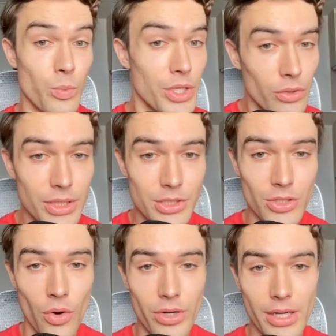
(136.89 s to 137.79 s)
We don't need to
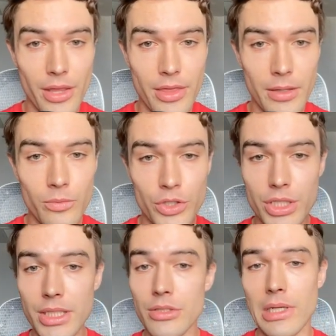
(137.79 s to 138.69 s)
code anything. We
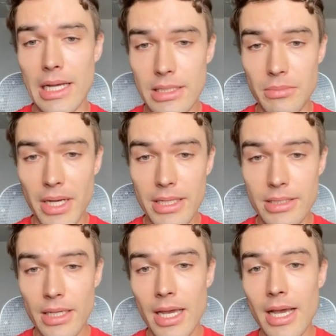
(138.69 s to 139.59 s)
just need to customize,